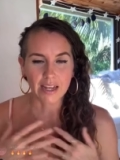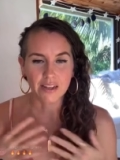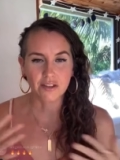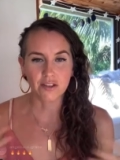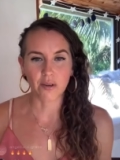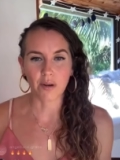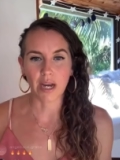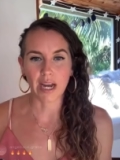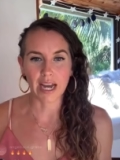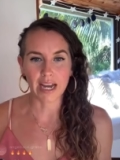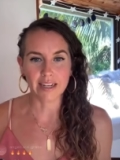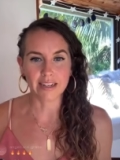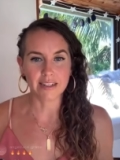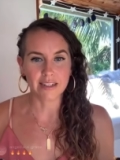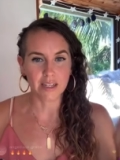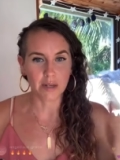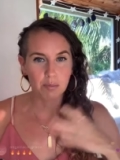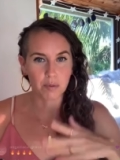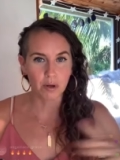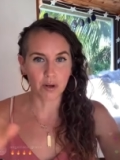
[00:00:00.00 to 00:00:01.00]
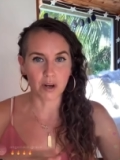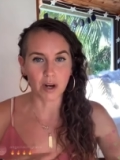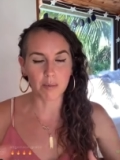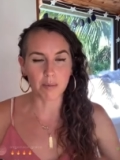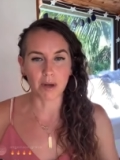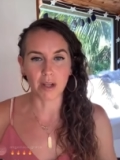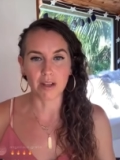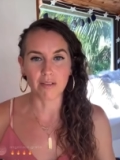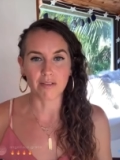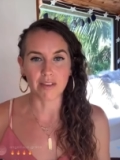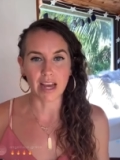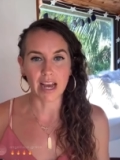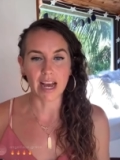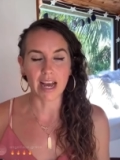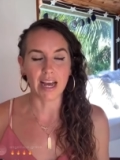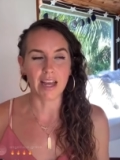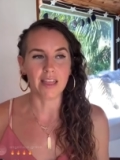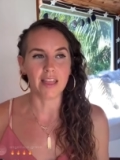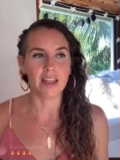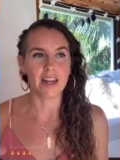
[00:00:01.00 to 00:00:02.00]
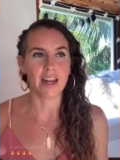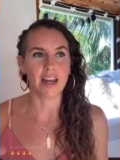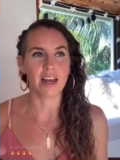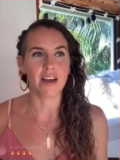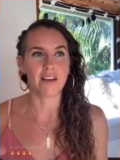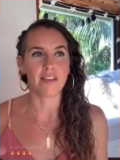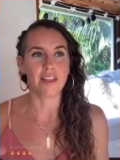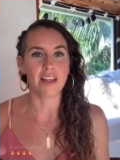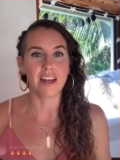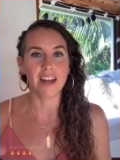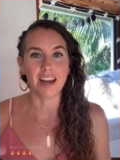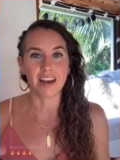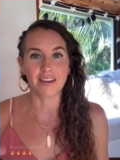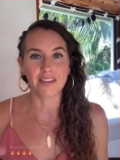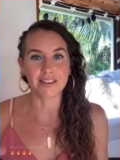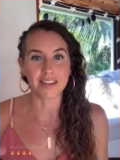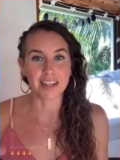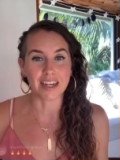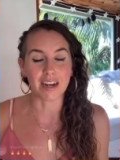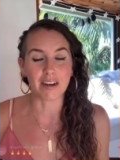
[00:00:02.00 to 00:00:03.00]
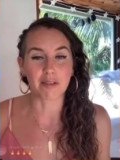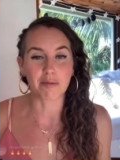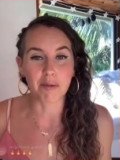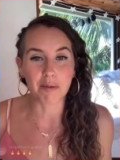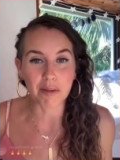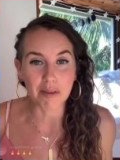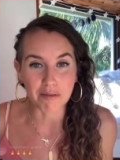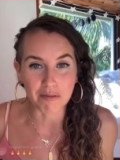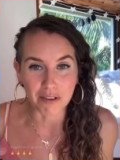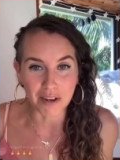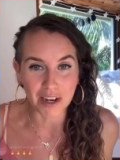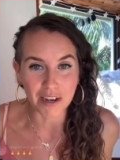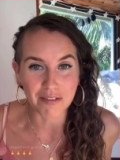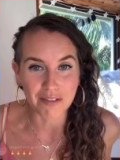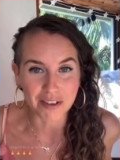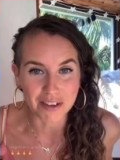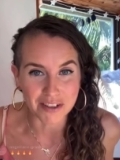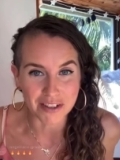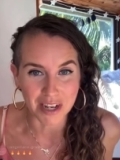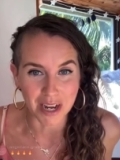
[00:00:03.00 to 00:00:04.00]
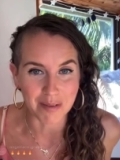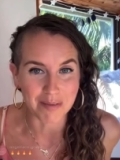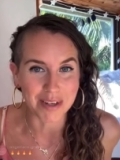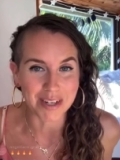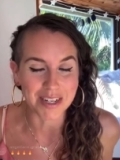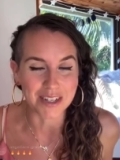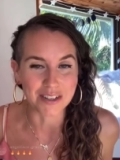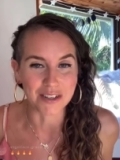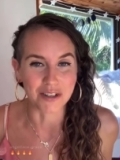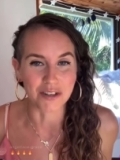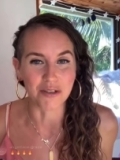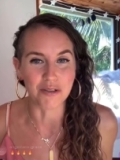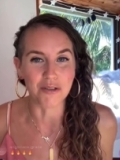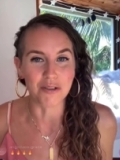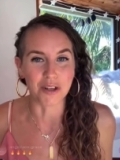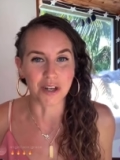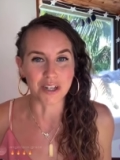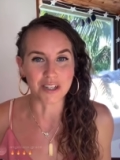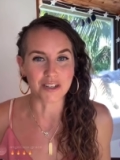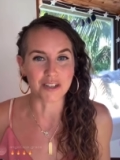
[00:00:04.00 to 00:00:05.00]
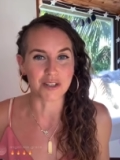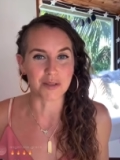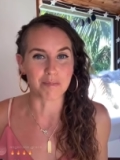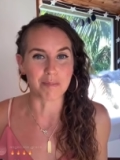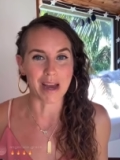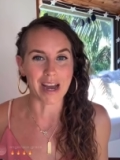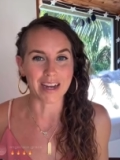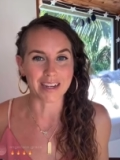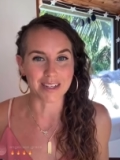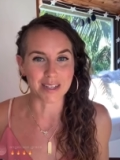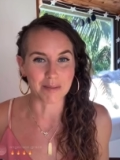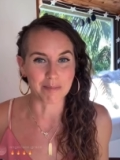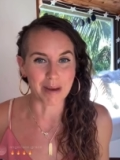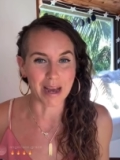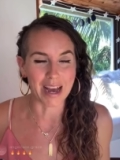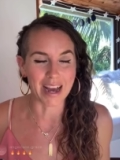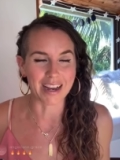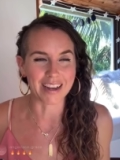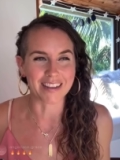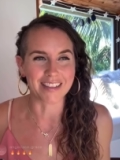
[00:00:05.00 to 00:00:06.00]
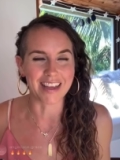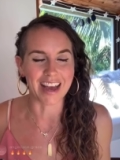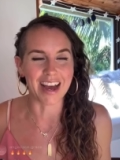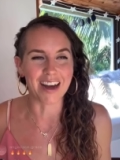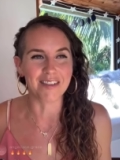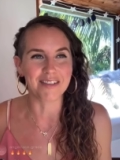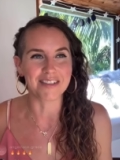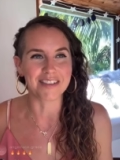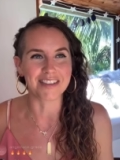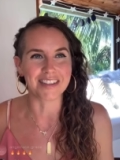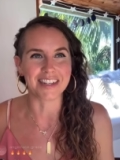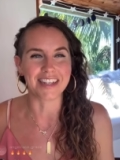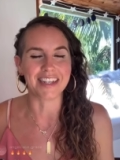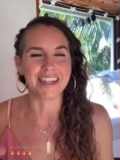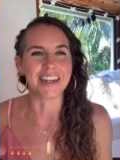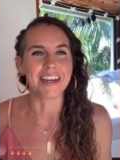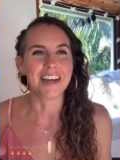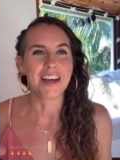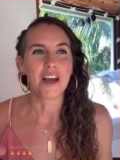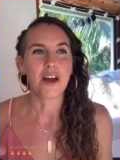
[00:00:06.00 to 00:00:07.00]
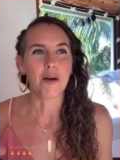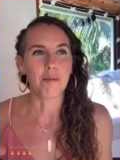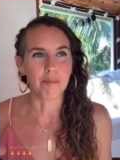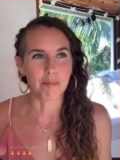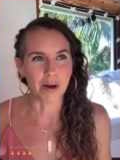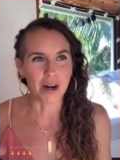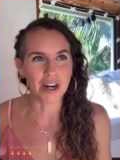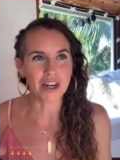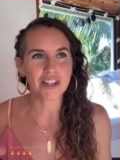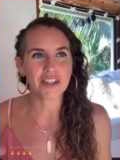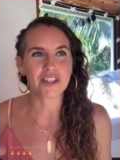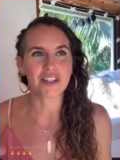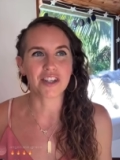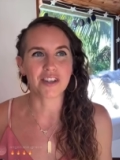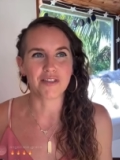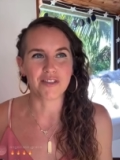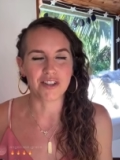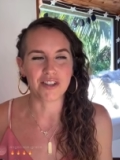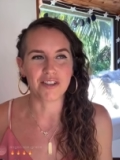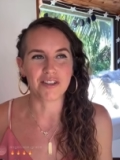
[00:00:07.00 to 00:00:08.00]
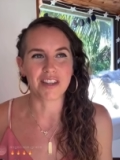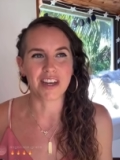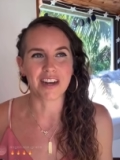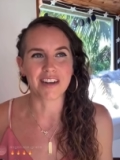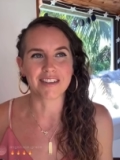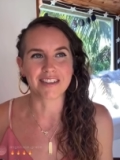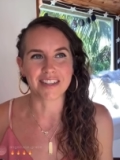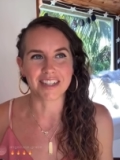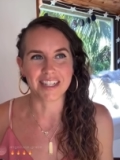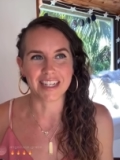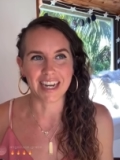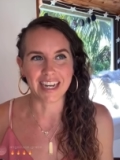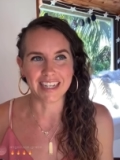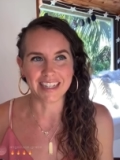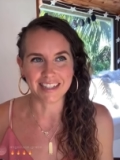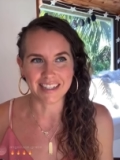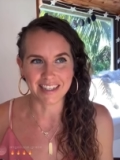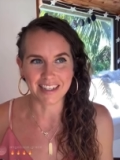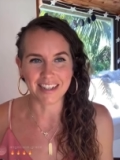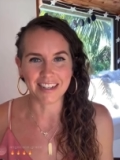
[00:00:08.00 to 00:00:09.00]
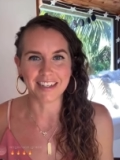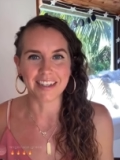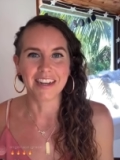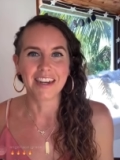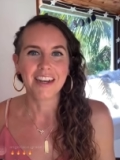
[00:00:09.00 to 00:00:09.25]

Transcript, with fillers: I had to deprogram all of that and then I then I was like I remember the very first time I did two launches back to back. That was in March of 2019.